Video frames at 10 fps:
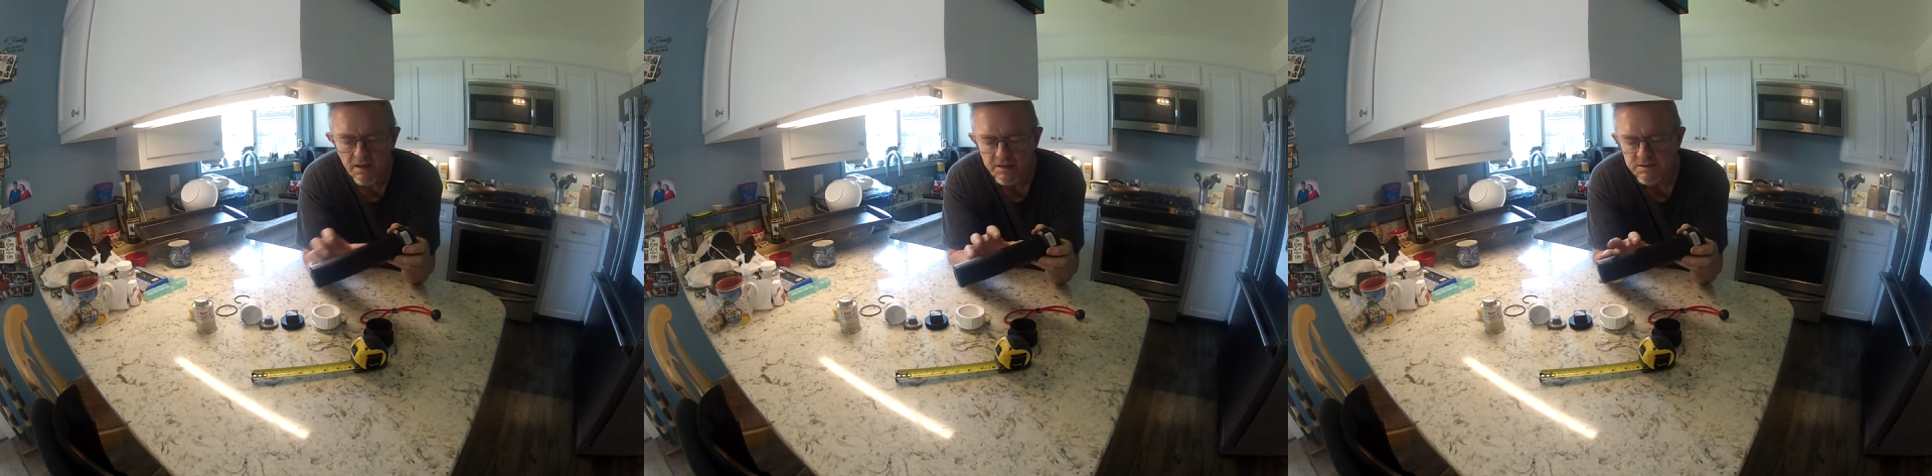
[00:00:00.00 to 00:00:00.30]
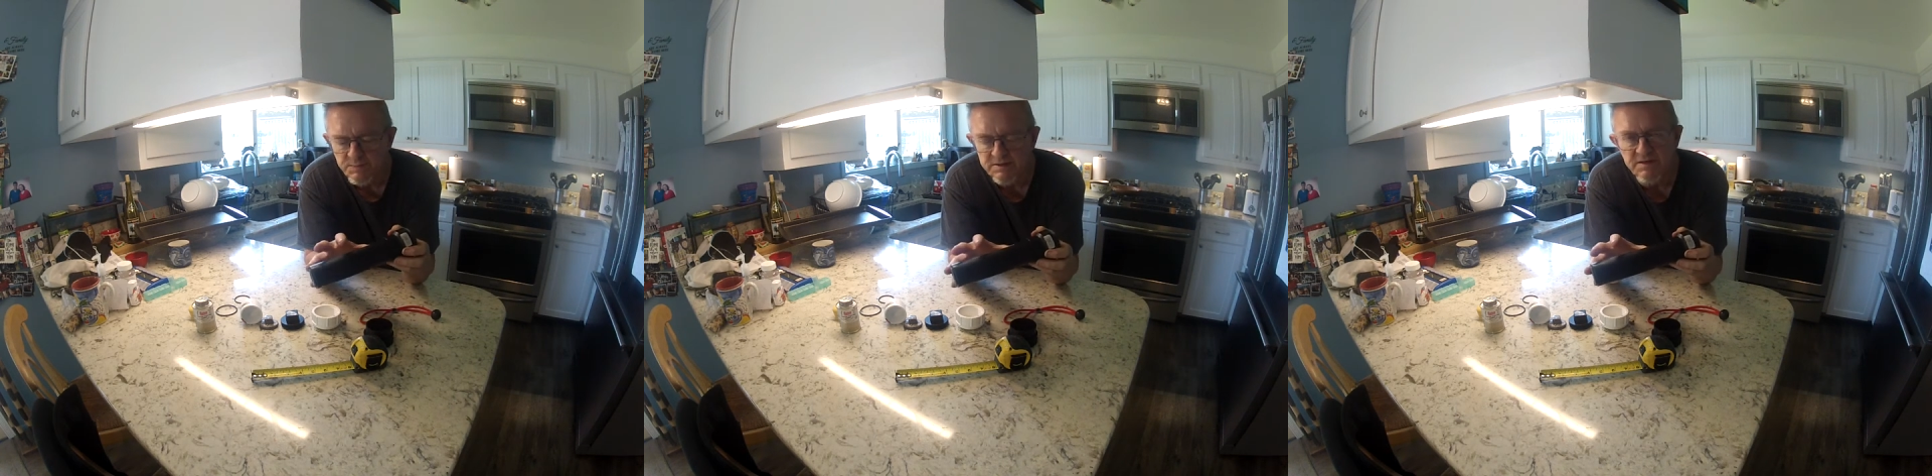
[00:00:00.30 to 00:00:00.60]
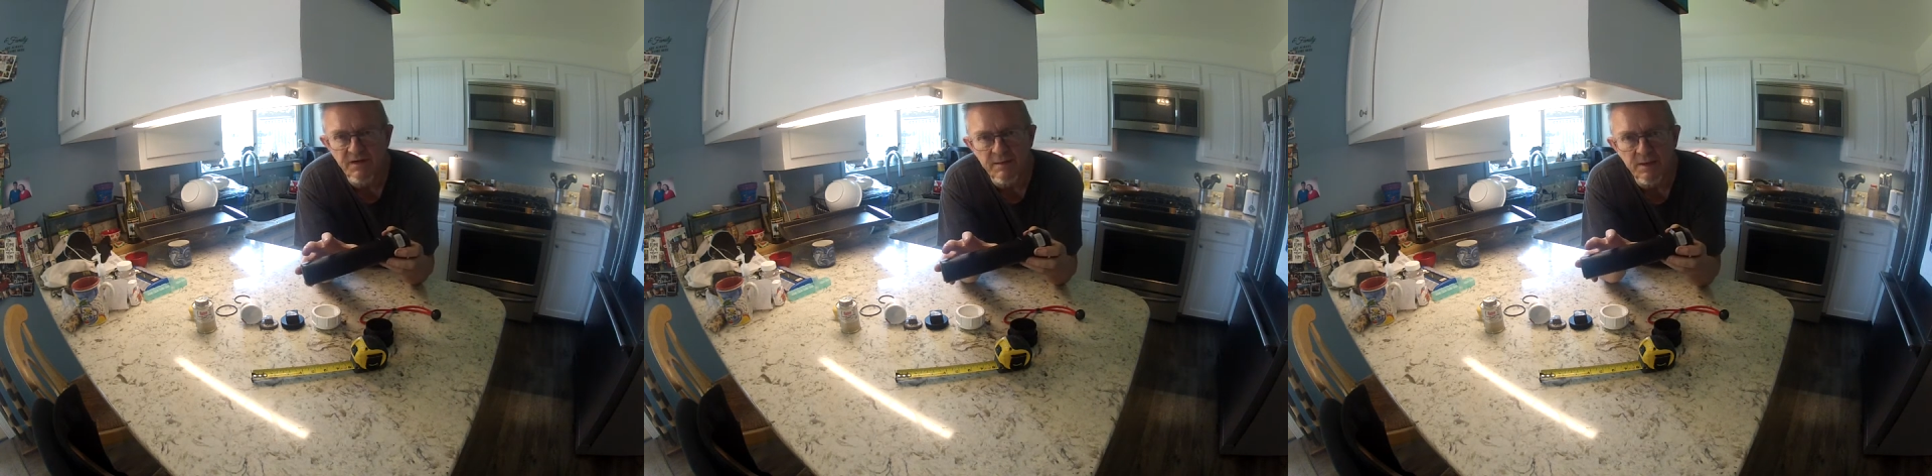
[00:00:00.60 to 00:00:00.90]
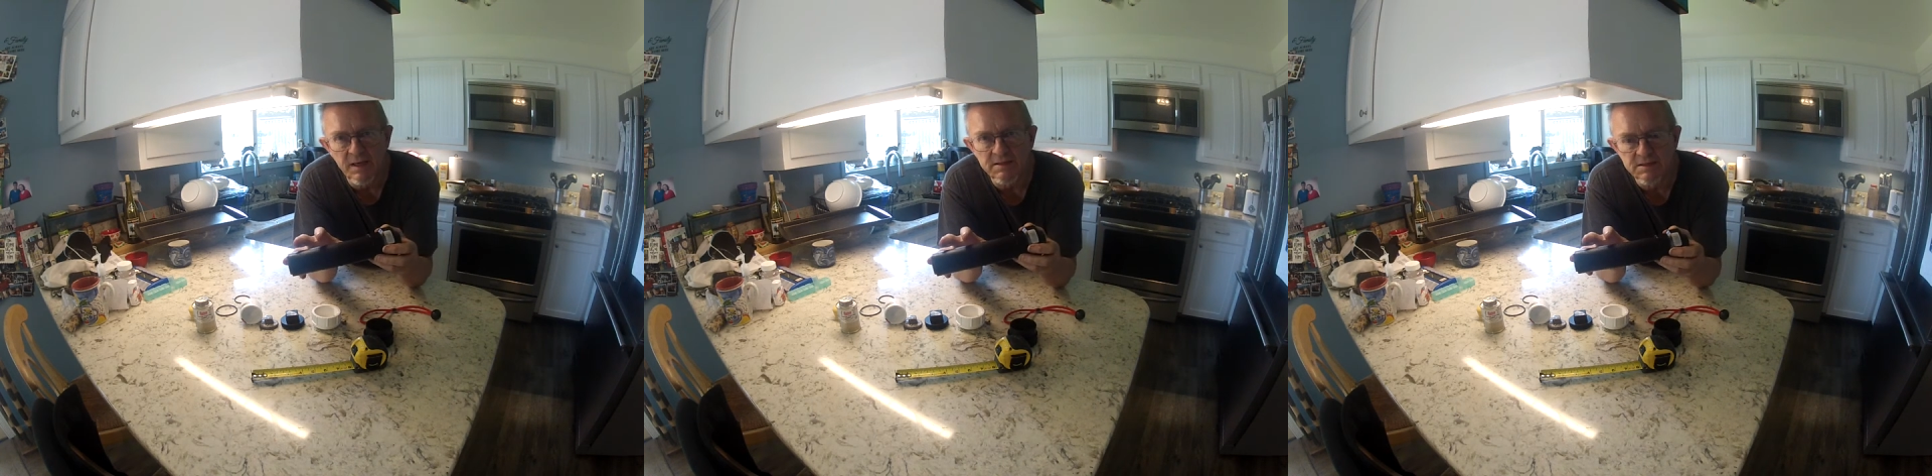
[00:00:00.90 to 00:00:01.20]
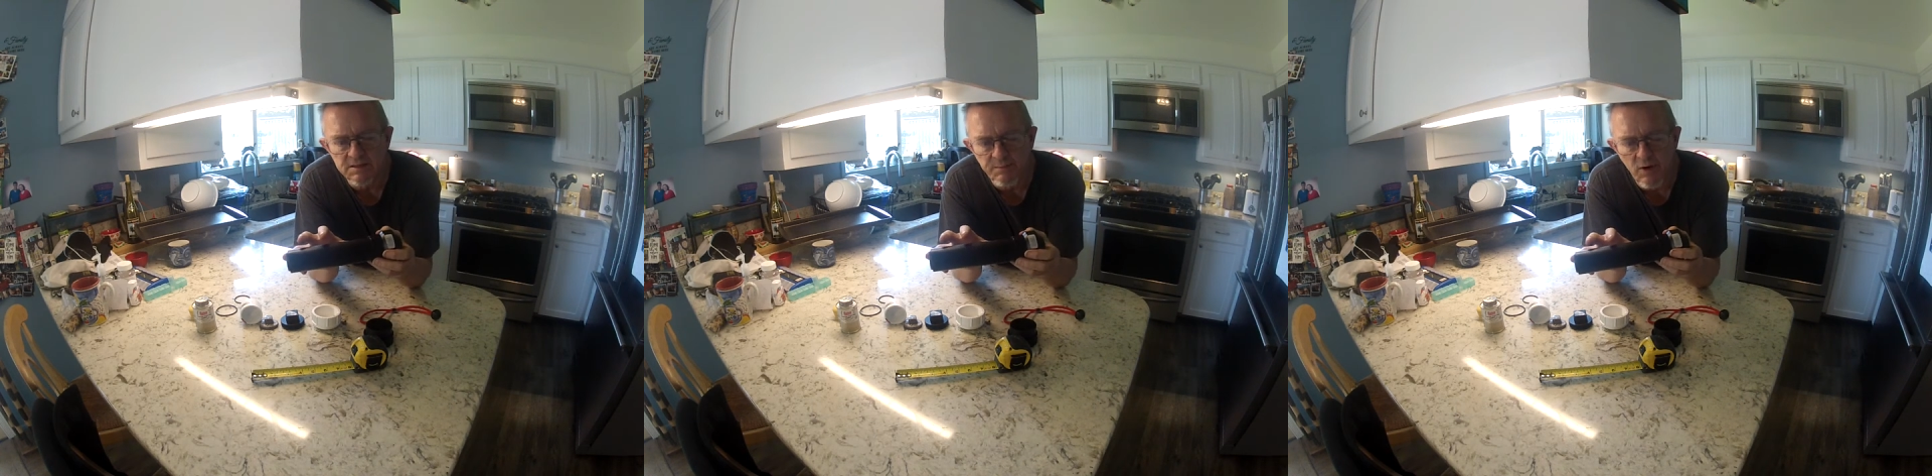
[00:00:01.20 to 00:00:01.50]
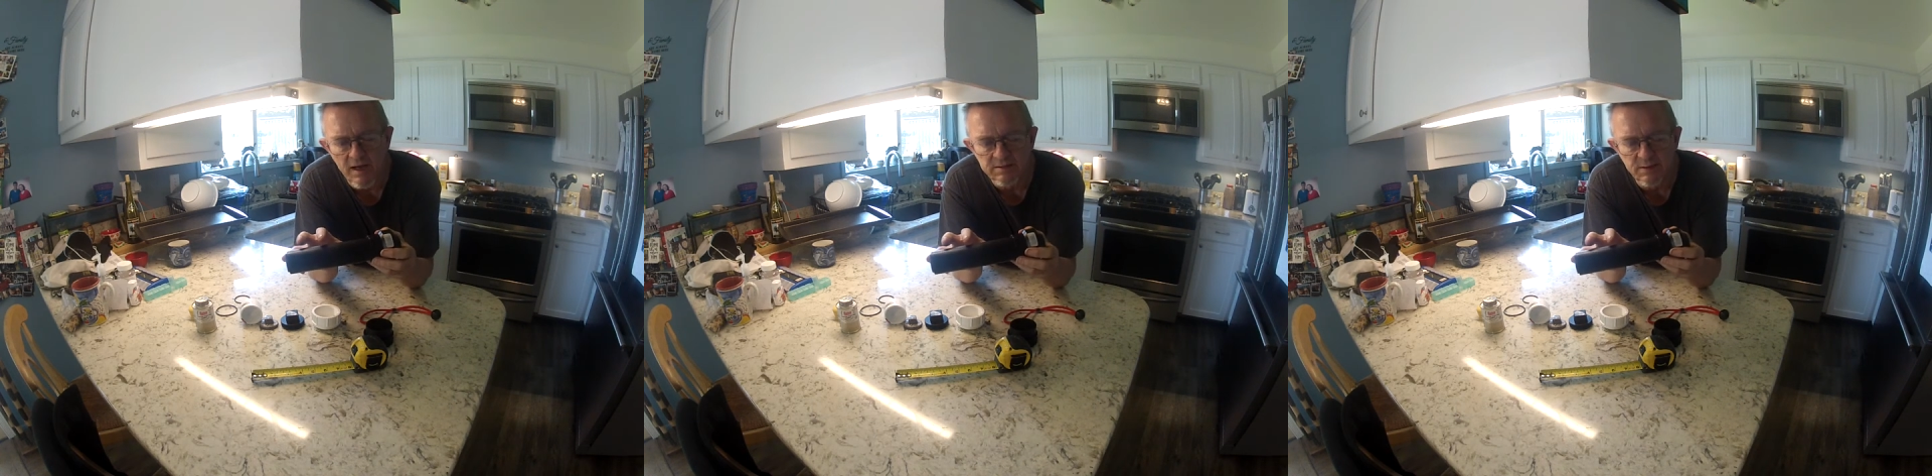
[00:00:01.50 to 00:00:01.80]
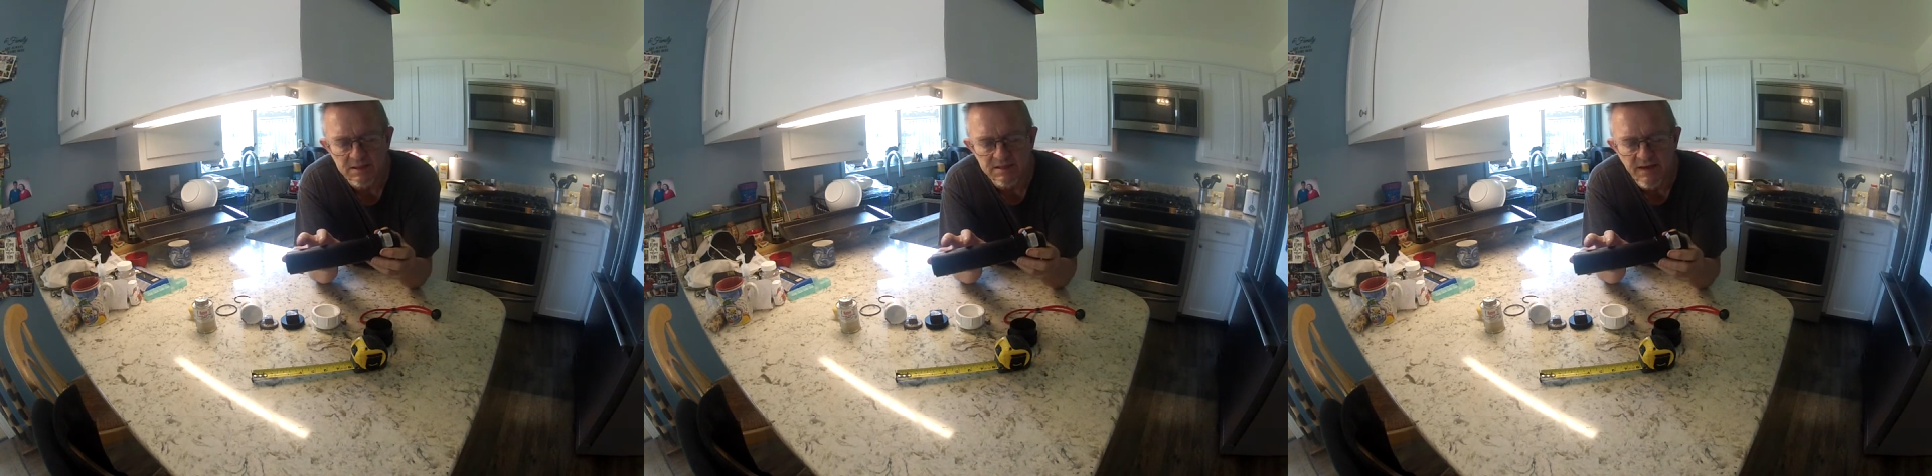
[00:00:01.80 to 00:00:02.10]
This piece of ABS is
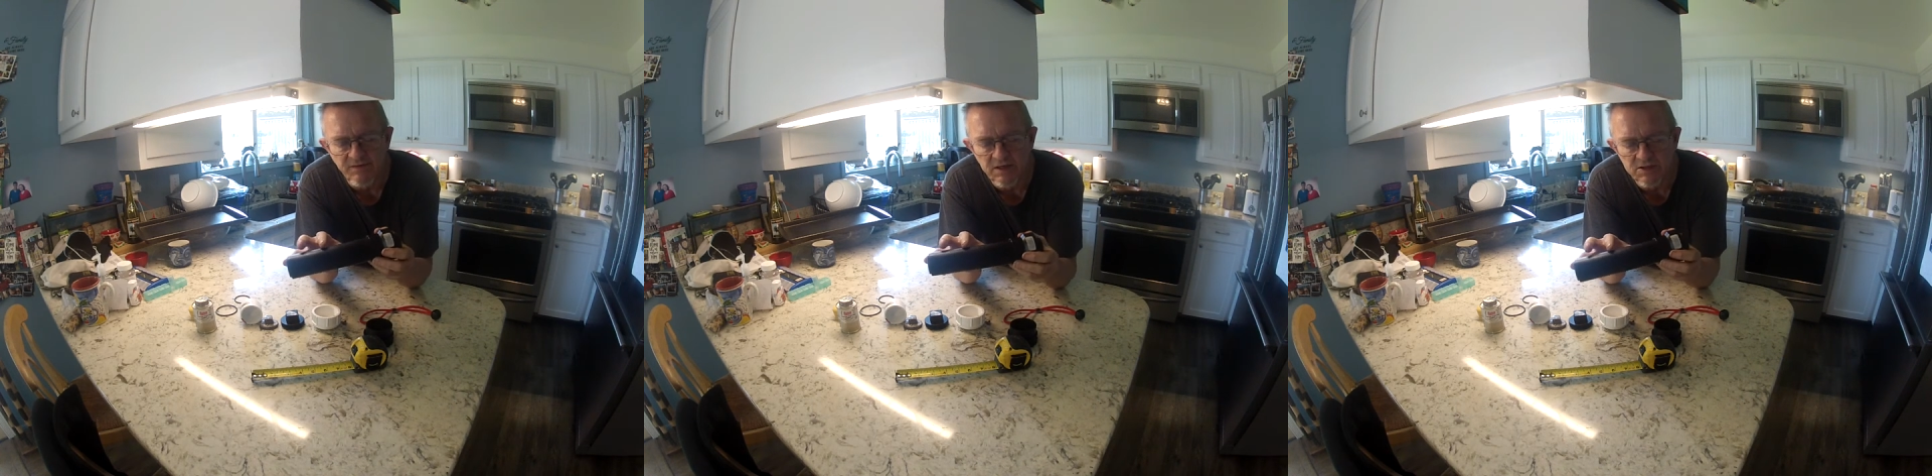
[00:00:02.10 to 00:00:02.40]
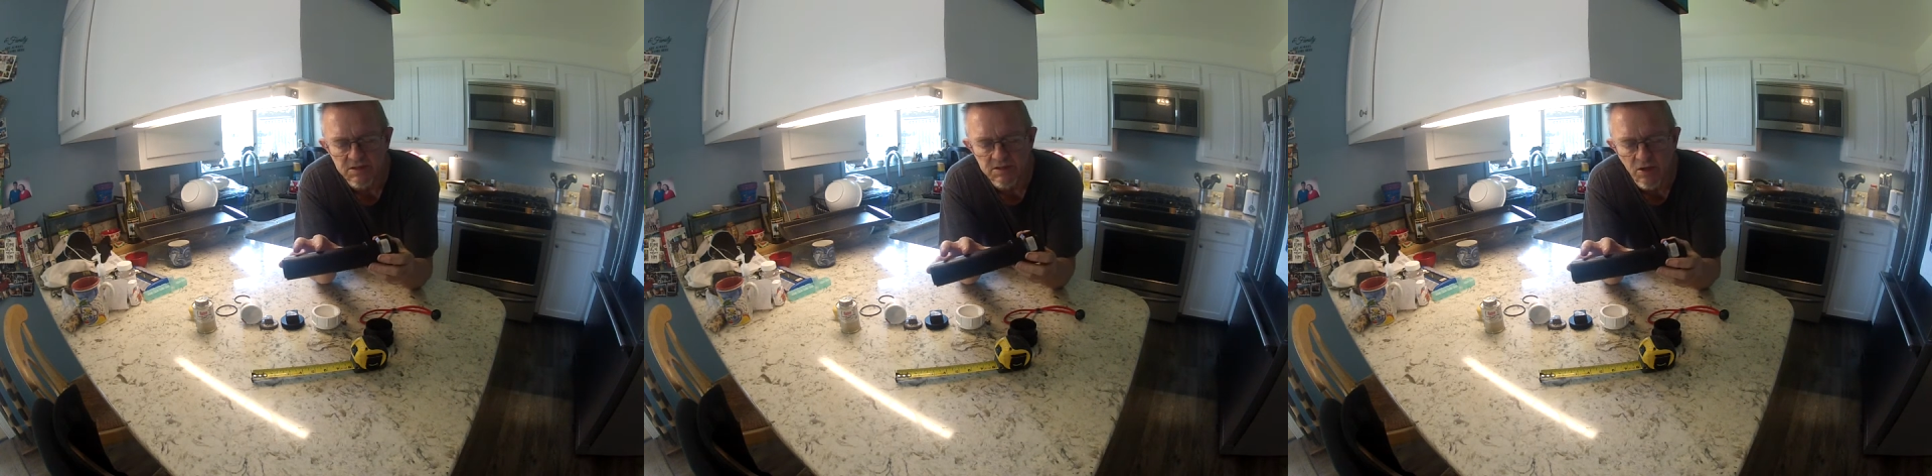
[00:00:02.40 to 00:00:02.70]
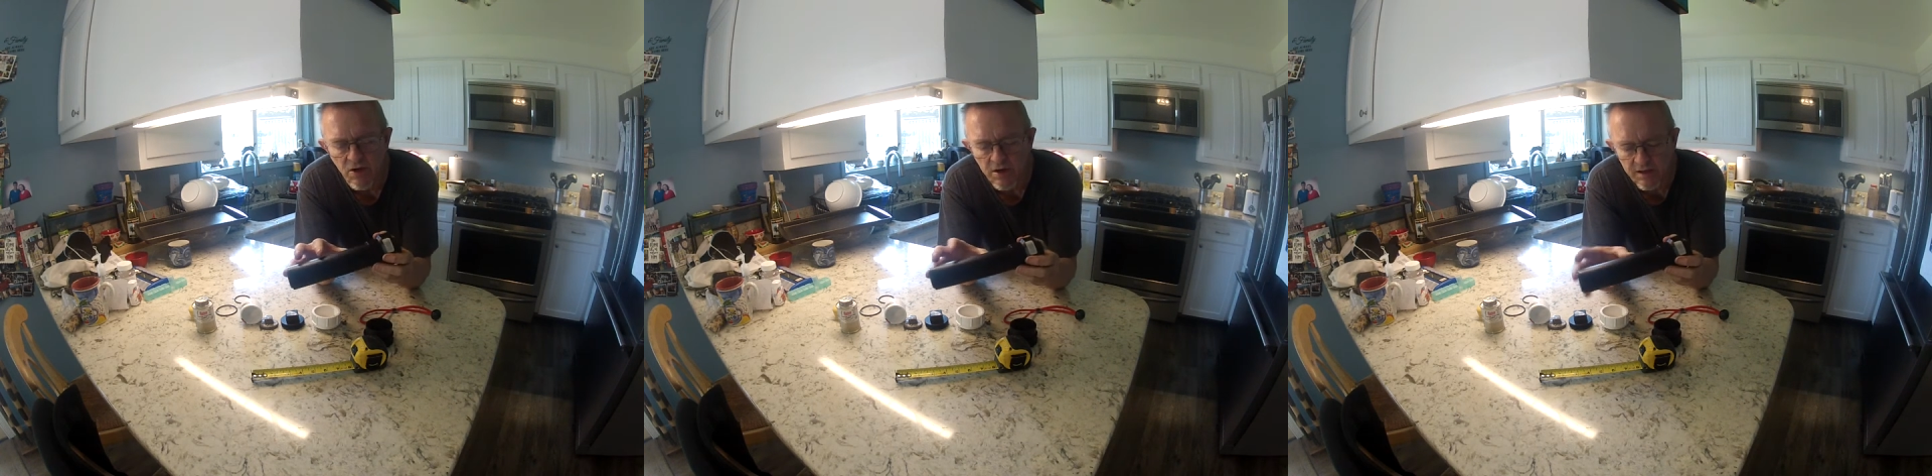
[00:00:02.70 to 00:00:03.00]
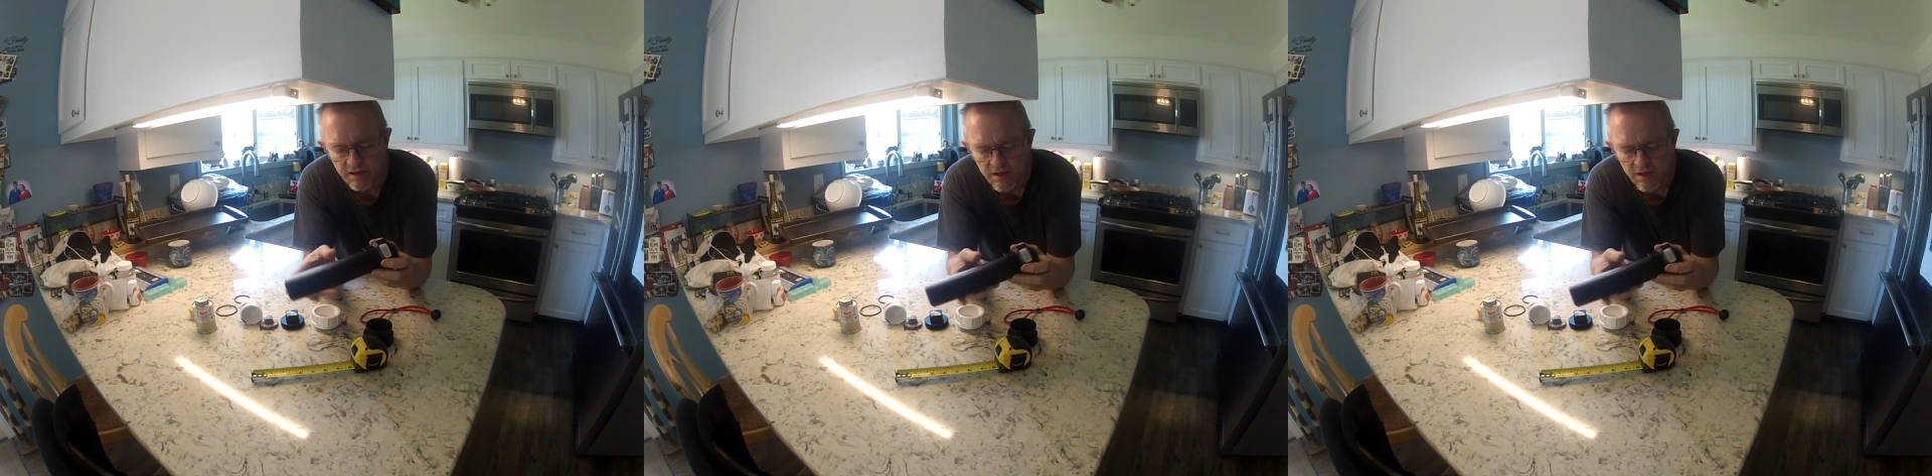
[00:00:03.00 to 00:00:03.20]
approximately 7 inches long.